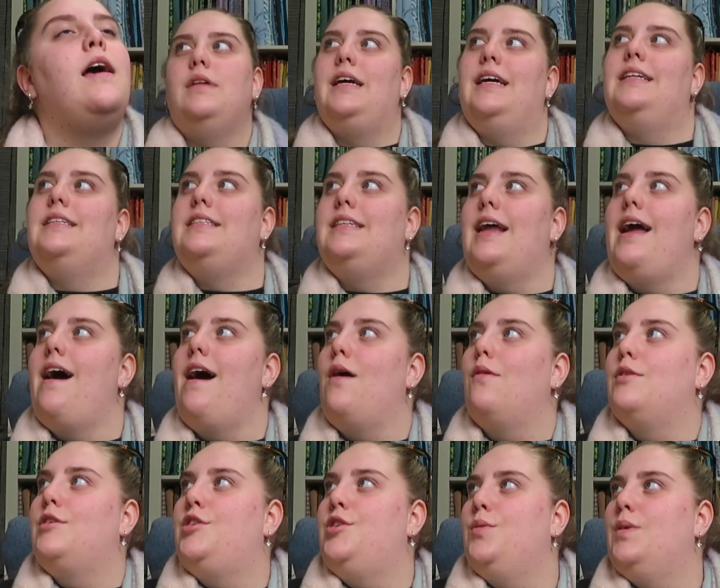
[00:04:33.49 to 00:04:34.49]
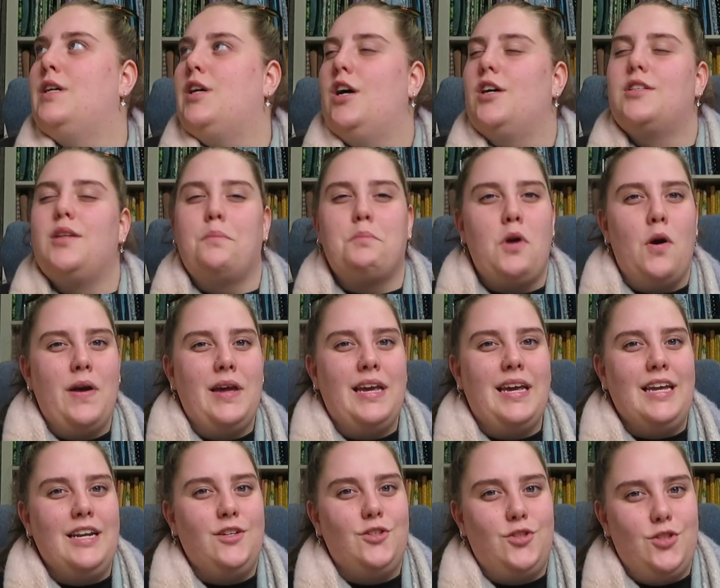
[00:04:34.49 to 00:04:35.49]
it's now 2 o'clock, so I'm going
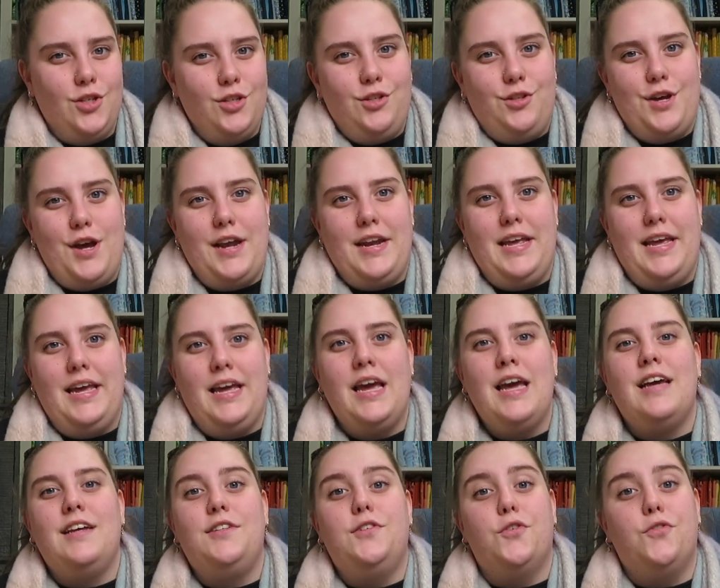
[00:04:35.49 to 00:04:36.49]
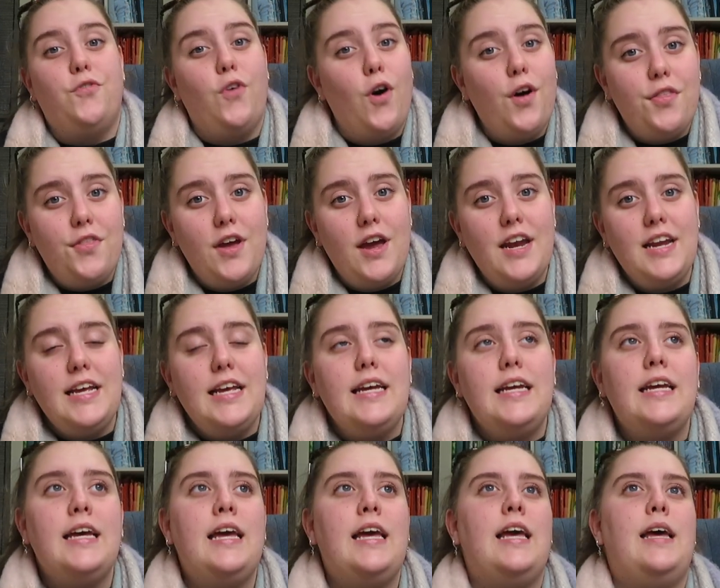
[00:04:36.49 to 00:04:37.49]
in at 2:30 till 4:30